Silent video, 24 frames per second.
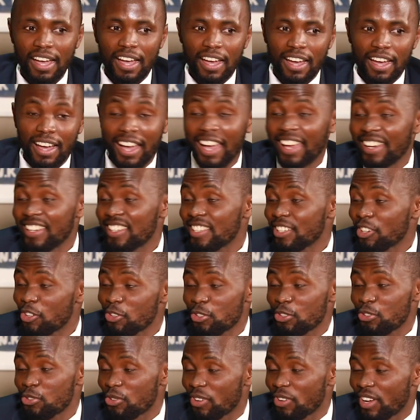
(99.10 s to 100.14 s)
I didn't
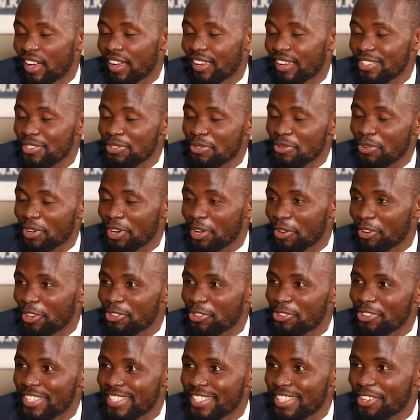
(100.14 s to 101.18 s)
go to a high school. I
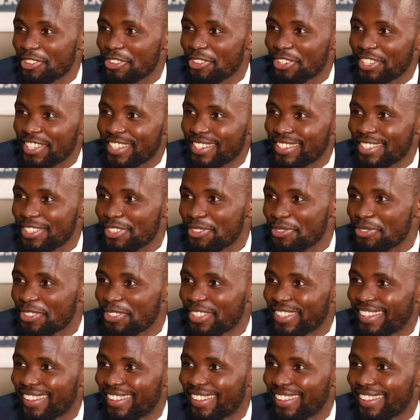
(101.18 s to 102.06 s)
went to a secondary school.